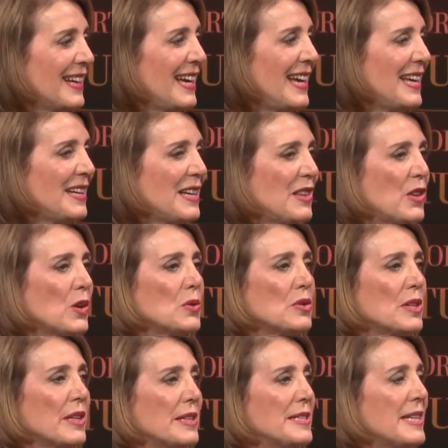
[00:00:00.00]
And those,
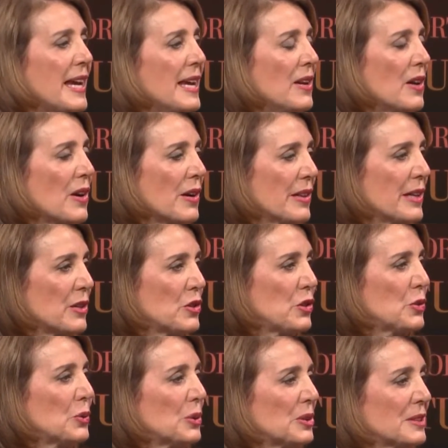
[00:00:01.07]
the data are their
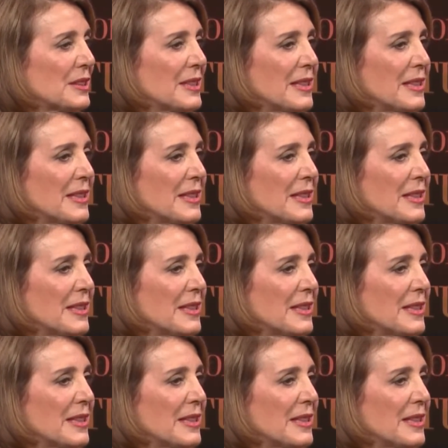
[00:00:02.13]
tools.